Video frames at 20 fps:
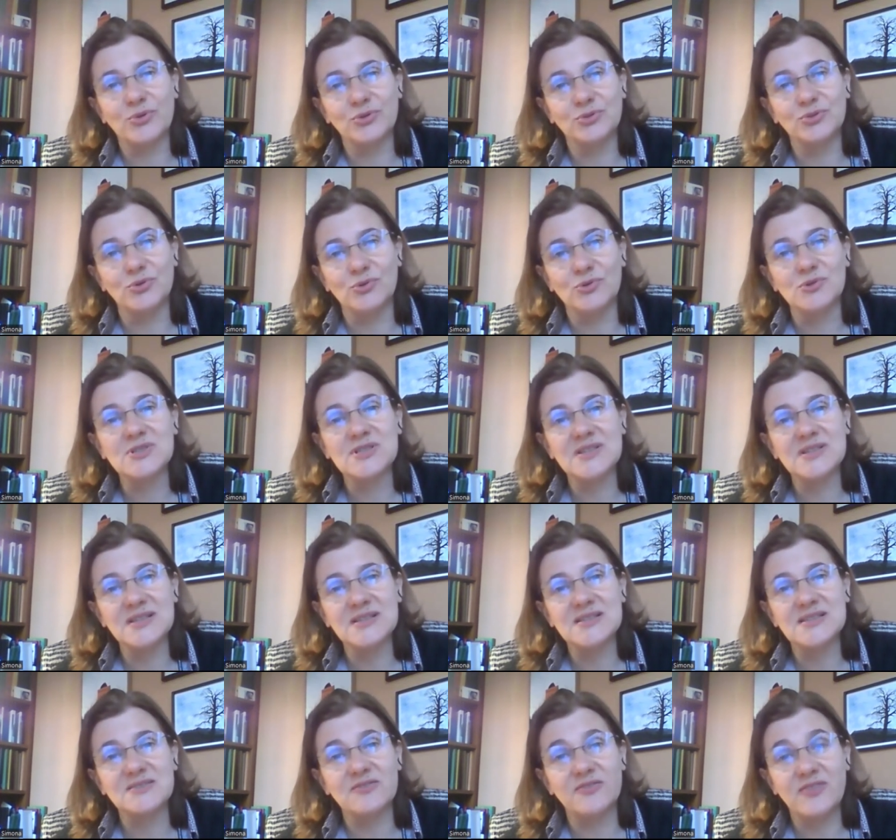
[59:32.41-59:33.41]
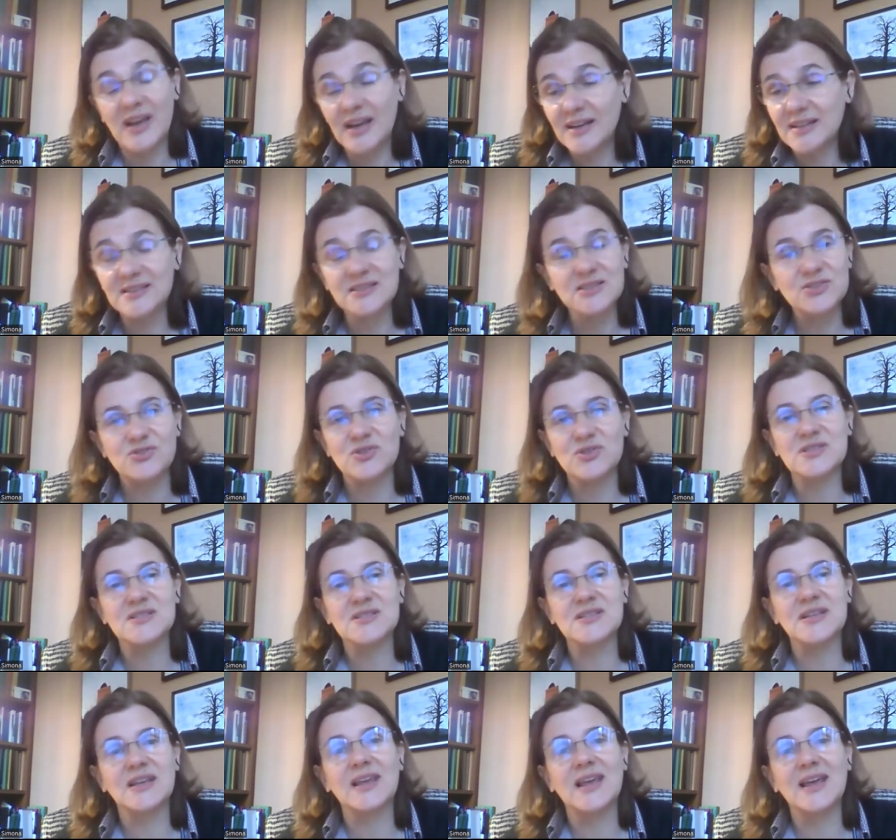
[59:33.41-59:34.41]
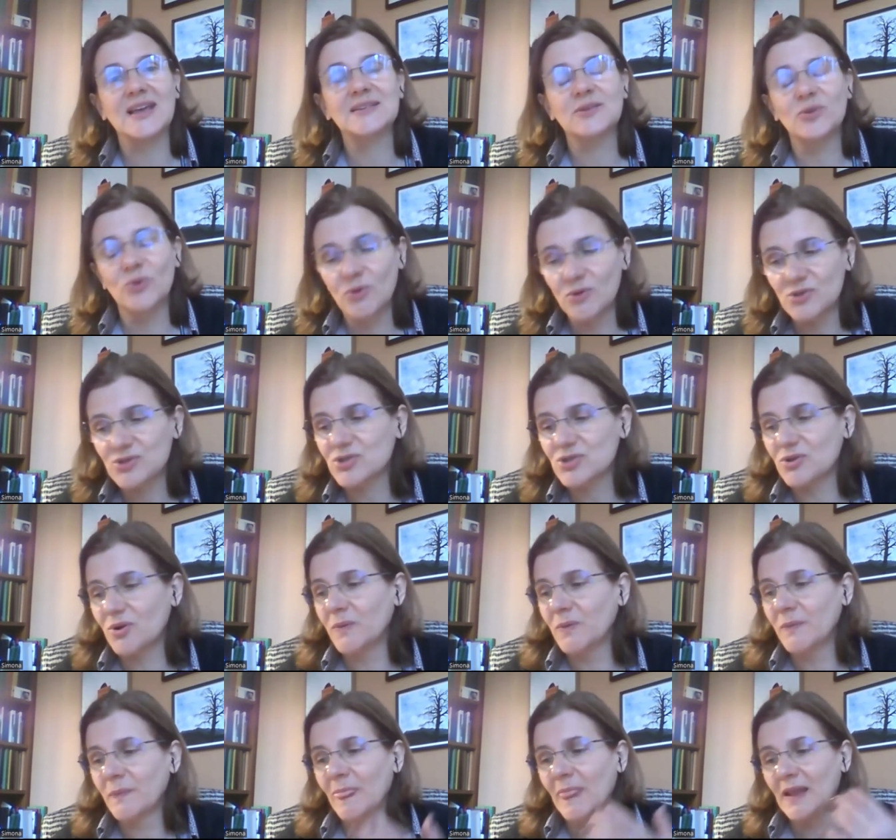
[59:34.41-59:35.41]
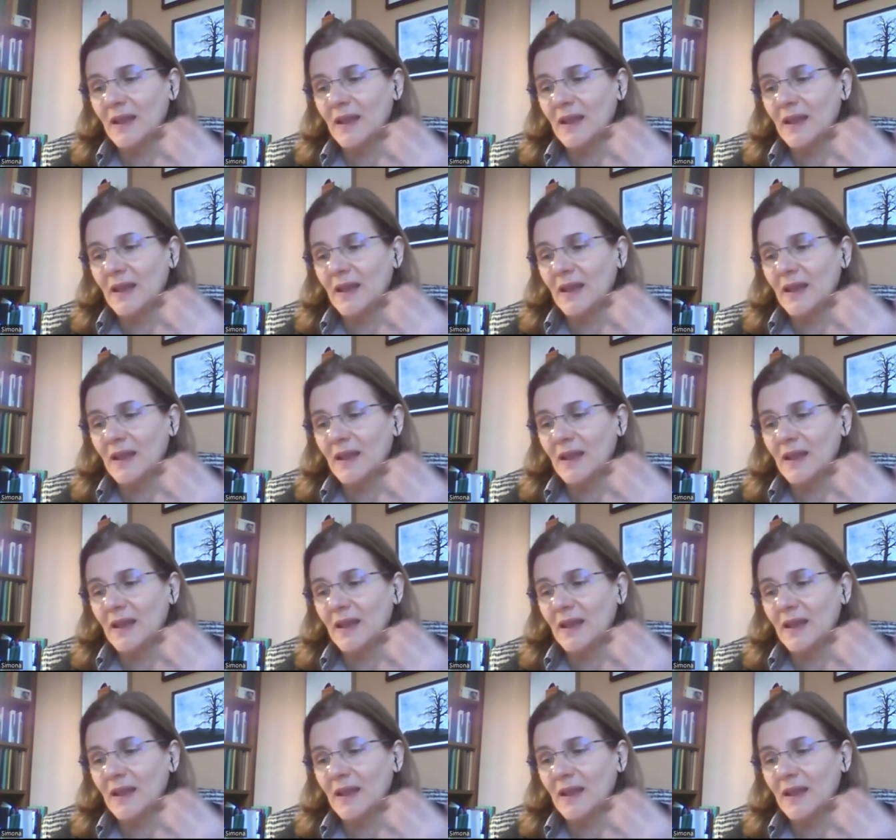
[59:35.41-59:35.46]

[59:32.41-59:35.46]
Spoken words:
produced is very interesting. And also